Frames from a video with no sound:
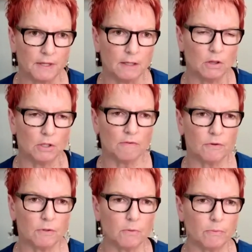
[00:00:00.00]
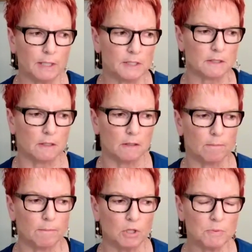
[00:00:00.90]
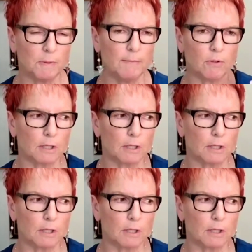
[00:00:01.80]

They look for a reason. Most people